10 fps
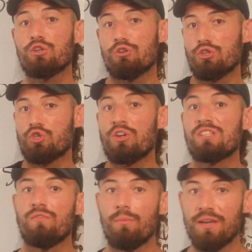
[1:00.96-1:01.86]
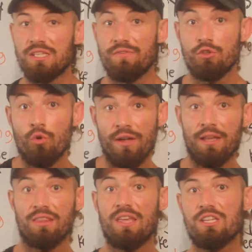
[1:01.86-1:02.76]
you're stressful, because if you don't
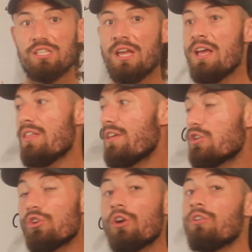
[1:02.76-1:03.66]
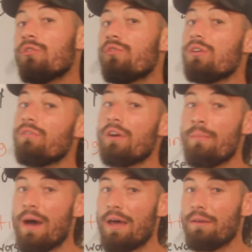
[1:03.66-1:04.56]
get this, then you're going to feel very
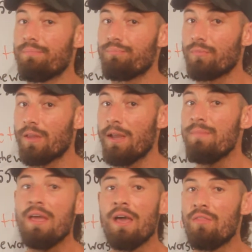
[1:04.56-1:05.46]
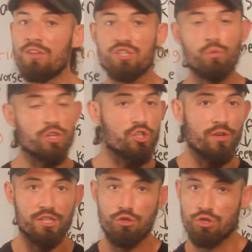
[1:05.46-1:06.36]
bad, okay? And this is where
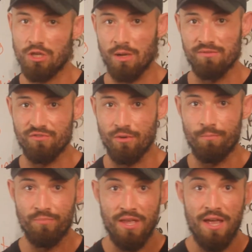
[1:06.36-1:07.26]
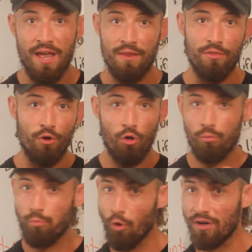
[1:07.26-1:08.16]
stress usually comes from. And the
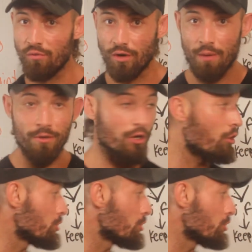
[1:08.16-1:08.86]
whole point of what I'm going to go to